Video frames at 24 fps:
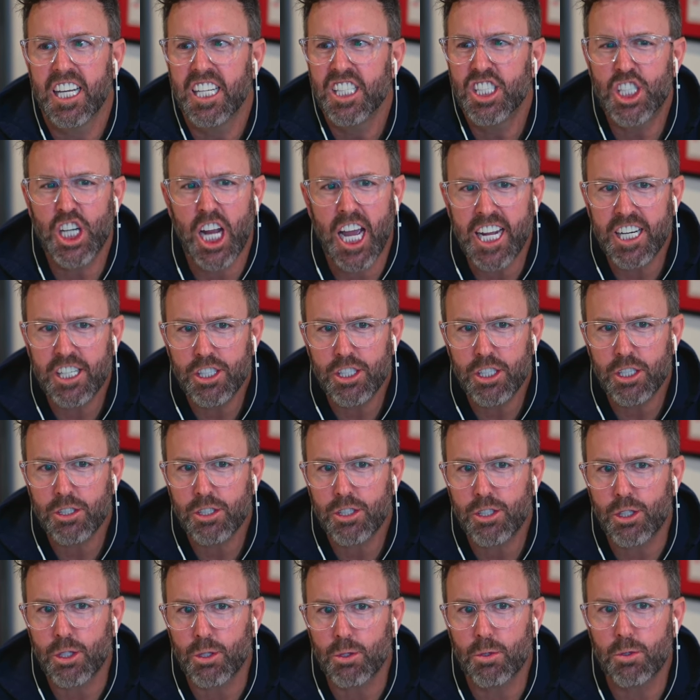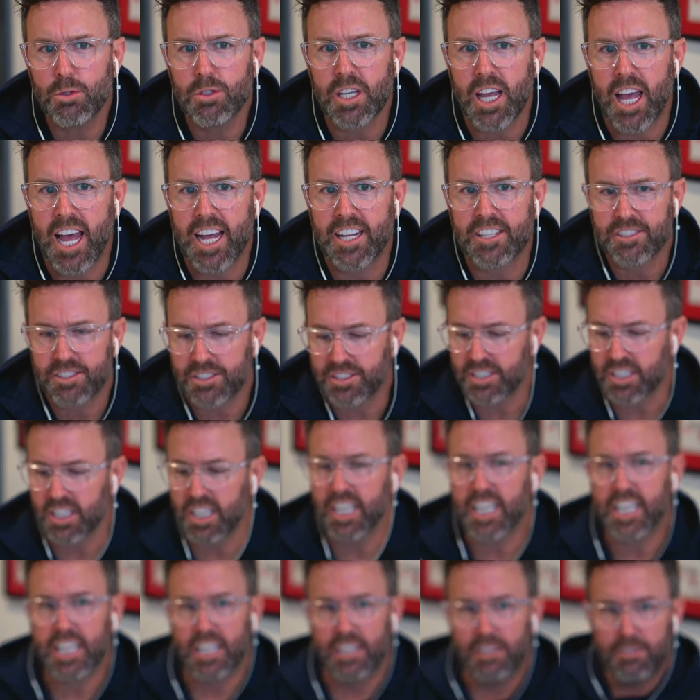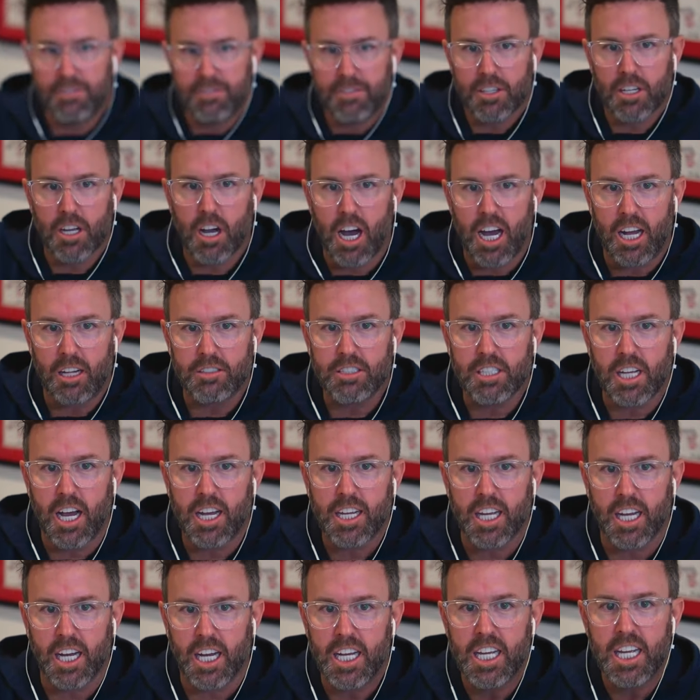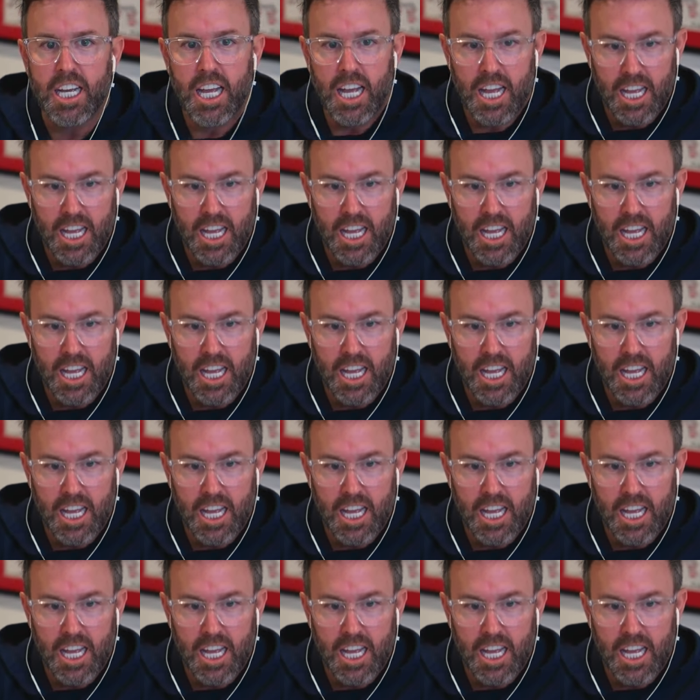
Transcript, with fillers: Change your shoes and sleeve Kyle Tucker,